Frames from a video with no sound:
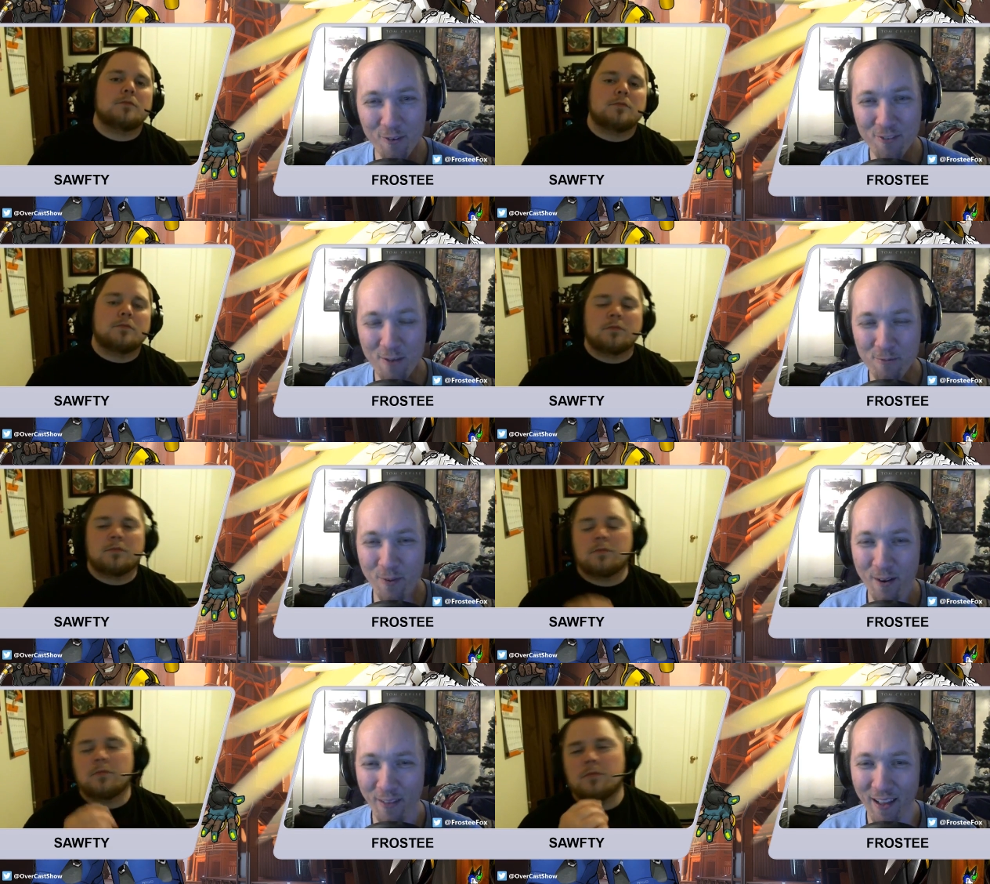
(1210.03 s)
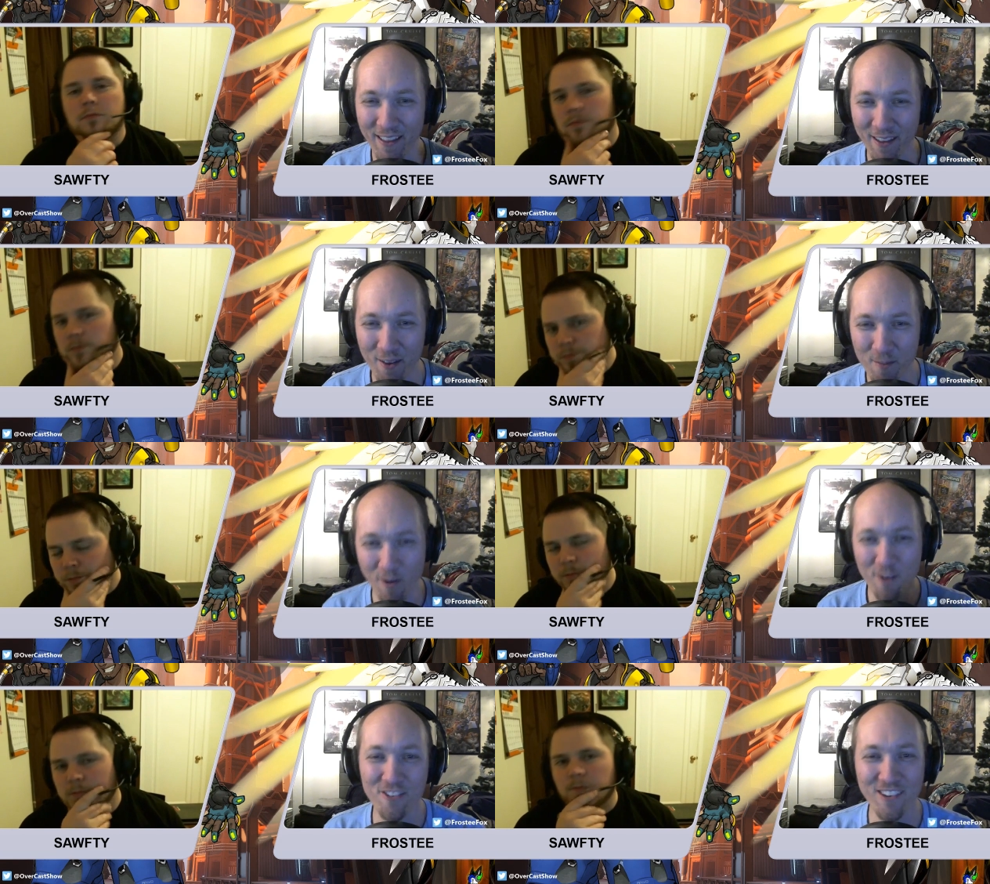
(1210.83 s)
Speaker 1: times where like
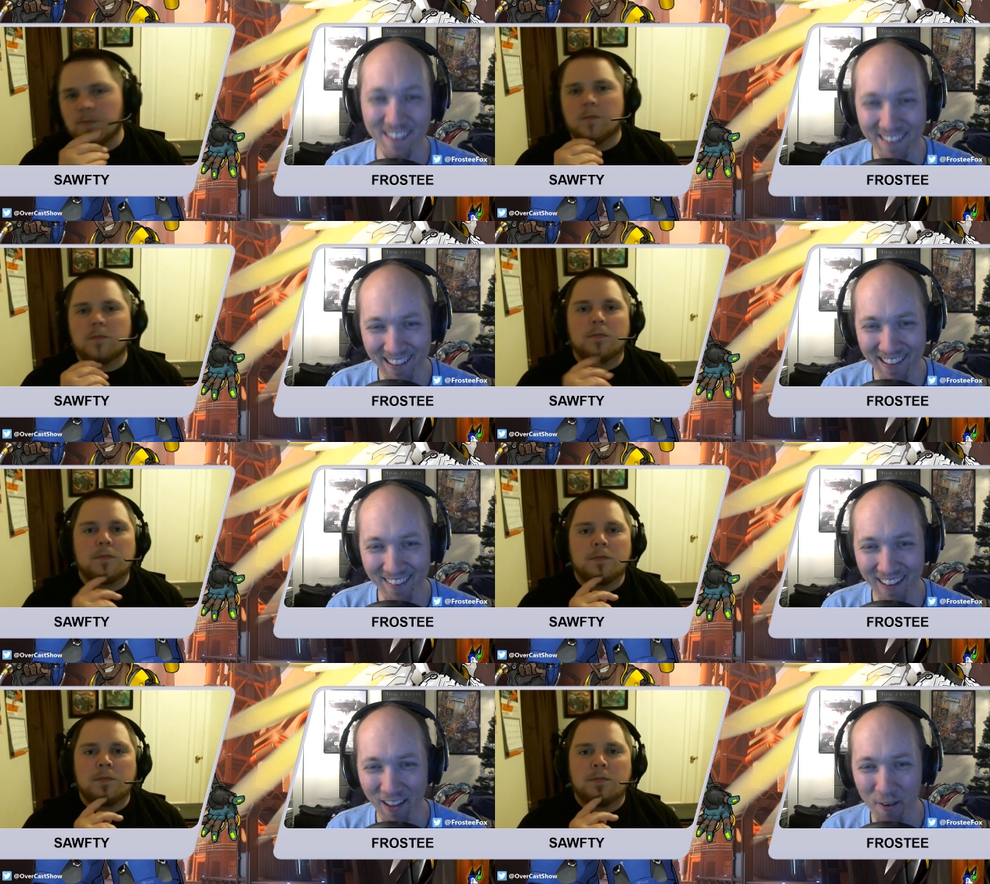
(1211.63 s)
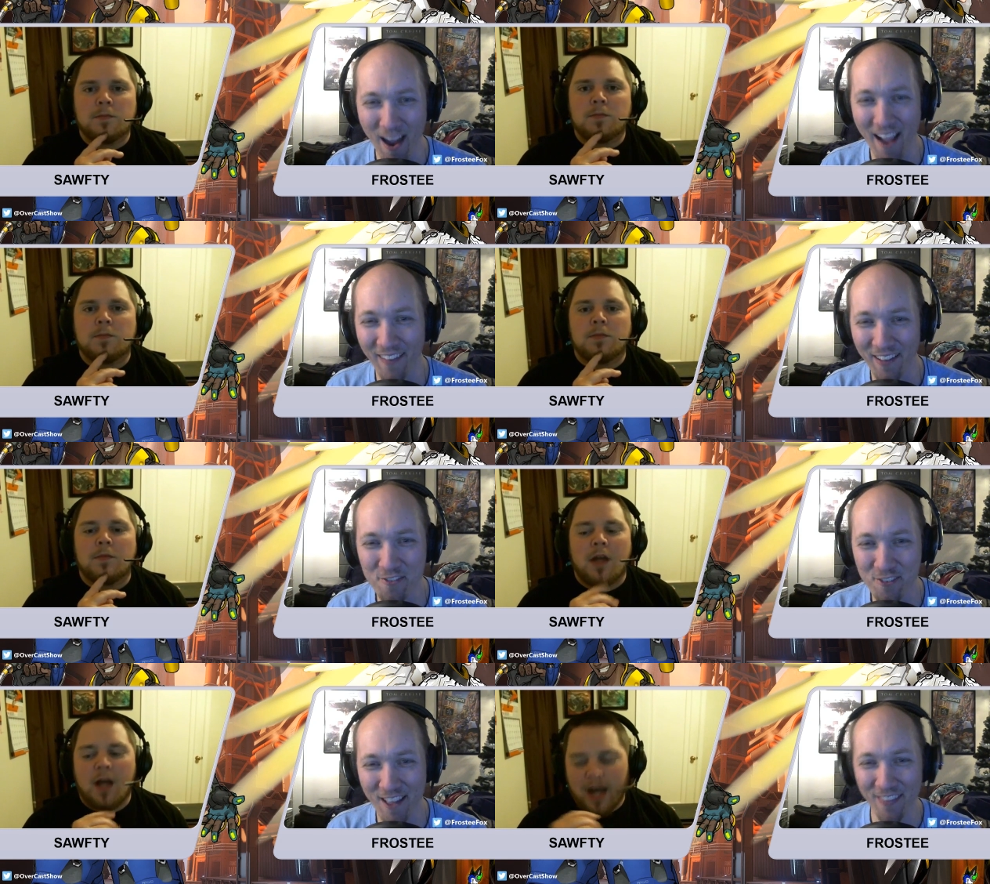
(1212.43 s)
Mercy didn't get like a highlight
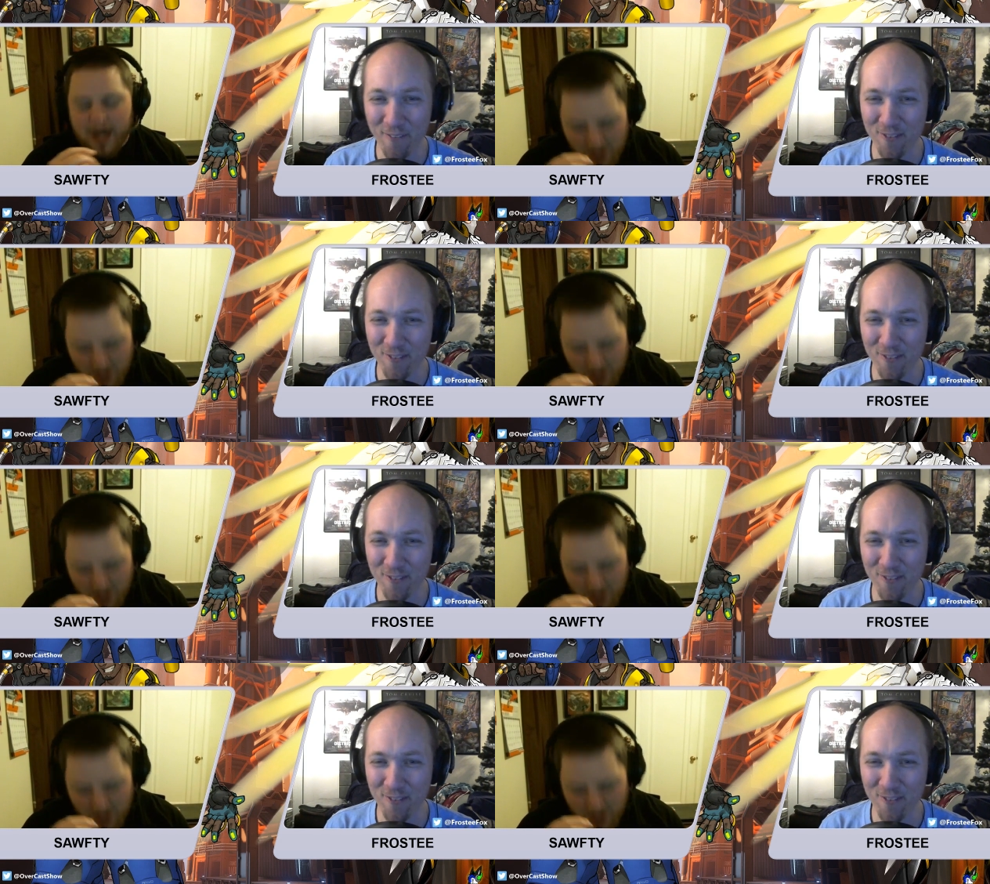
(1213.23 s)
skin that was